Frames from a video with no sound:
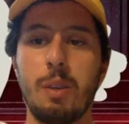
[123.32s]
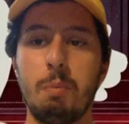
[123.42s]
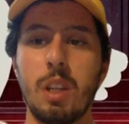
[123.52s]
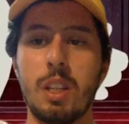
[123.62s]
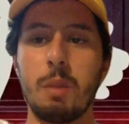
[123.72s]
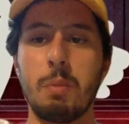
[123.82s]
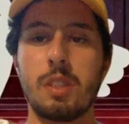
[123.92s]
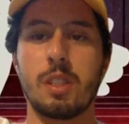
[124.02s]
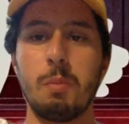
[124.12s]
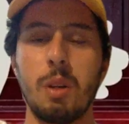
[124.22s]
and blending be
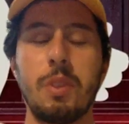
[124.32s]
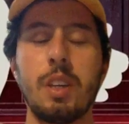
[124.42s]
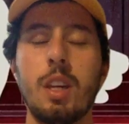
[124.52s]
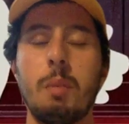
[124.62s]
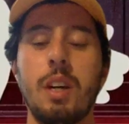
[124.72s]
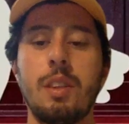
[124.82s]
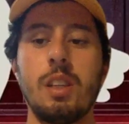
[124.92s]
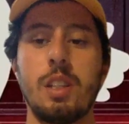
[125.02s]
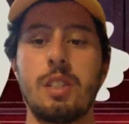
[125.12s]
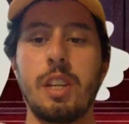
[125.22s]
similar? I'm thinking about the
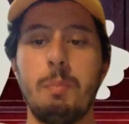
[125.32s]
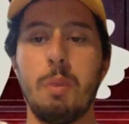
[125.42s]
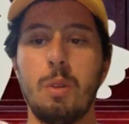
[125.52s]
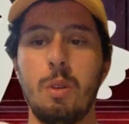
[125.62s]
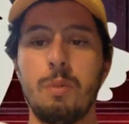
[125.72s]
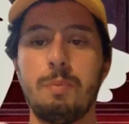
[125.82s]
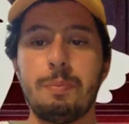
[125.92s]
example